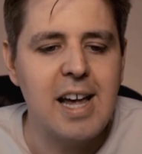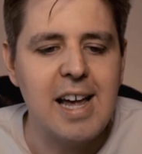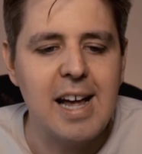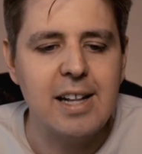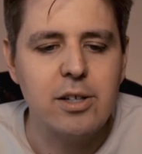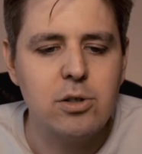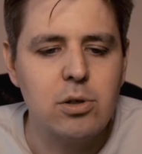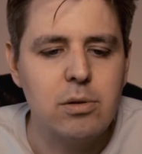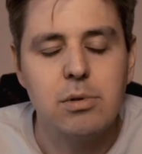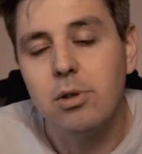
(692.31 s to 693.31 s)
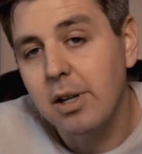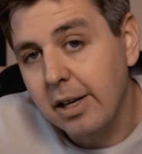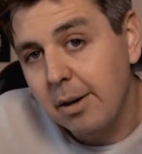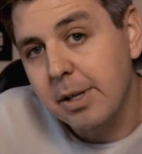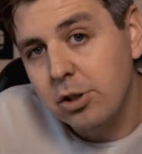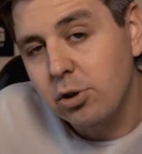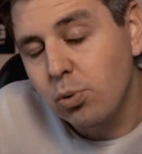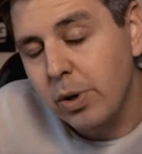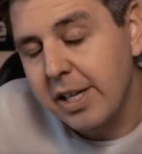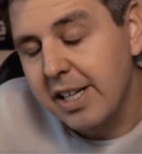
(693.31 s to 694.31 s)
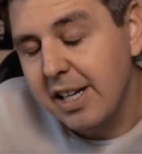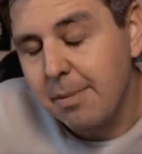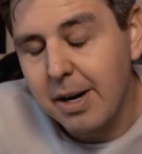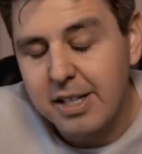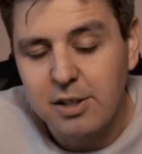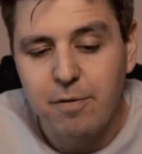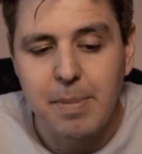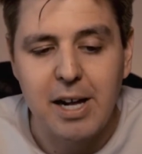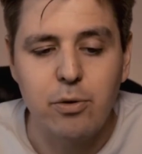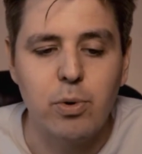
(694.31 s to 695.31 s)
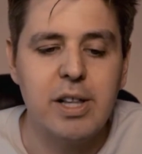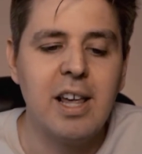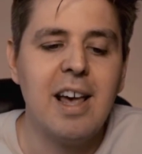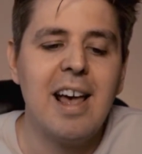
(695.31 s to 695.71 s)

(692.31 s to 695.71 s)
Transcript: and so like I mentioned, twenty gigabytes of bandwidth.